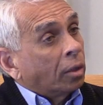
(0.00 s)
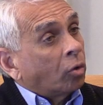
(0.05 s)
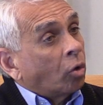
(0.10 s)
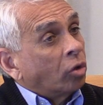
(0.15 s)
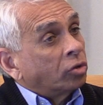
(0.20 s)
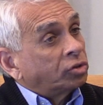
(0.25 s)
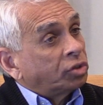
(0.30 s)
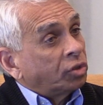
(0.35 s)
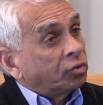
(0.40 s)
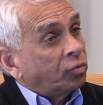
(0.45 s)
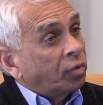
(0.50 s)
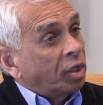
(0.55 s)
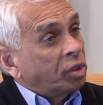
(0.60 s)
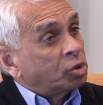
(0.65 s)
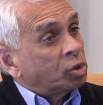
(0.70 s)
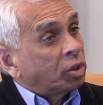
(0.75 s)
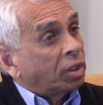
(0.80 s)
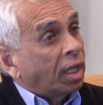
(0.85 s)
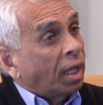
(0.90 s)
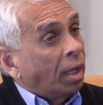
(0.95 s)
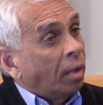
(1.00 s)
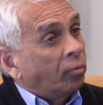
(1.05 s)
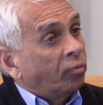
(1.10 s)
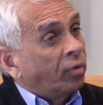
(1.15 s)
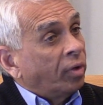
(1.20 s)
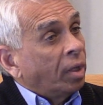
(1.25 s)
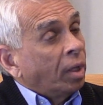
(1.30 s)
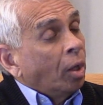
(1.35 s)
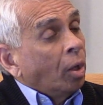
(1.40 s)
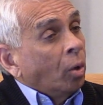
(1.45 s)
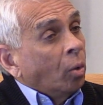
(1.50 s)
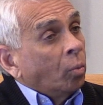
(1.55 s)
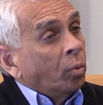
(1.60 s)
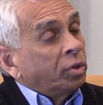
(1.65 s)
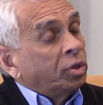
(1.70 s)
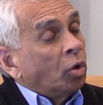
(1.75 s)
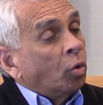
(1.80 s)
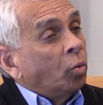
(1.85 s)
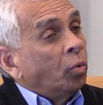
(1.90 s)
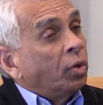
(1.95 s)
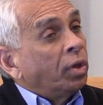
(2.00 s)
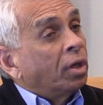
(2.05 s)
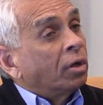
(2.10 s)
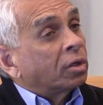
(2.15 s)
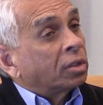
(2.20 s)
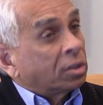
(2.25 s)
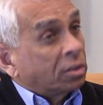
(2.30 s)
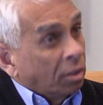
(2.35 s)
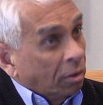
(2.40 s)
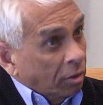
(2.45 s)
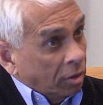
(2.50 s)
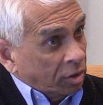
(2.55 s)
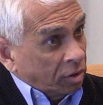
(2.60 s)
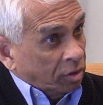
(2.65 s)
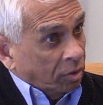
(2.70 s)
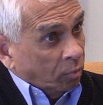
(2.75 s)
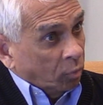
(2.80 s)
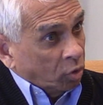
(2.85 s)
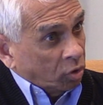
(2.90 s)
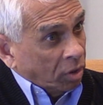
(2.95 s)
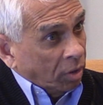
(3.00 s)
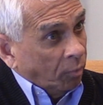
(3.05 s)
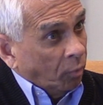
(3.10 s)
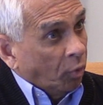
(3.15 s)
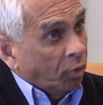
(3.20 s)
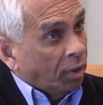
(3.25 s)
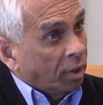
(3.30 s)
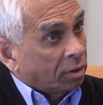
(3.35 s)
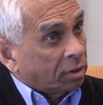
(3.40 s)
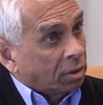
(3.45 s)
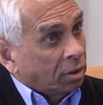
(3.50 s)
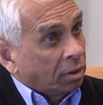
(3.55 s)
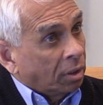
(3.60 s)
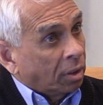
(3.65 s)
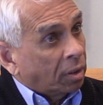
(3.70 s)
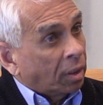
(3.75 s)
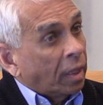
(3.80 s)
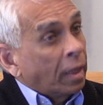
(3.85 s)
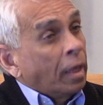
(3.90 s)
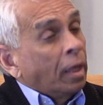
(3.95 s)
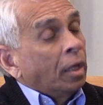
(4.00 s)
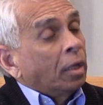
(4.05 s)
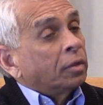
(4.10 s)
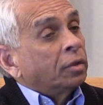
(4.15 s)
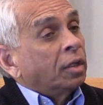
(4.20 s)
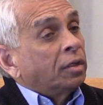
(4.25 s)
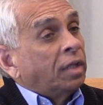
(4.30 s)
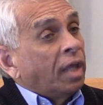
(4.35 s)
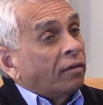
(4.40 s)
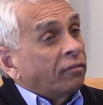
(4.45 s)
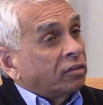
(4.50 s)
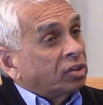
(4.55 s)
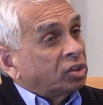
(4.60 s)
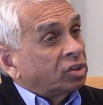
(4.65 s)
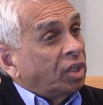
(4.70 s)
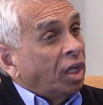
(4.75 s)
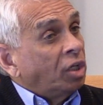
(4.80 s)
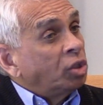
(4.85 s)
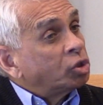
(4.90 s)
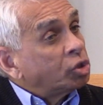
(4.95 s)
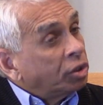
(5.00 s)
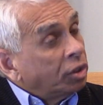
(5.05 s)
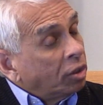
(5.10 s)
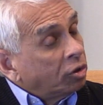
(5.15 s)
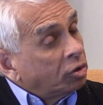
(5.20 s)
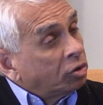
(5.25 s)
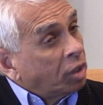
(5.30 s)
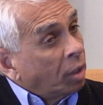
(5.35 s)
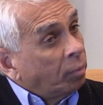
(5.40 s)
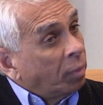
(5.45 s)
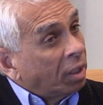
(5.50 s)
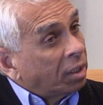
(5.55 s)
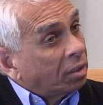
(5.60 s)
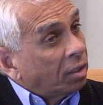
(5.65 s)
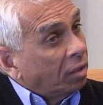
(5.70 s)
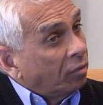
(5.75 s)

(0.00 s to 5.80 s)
concentration camp with the Uyghur Turks, the Muslim Uyghur Turks, the devastation in Tibet.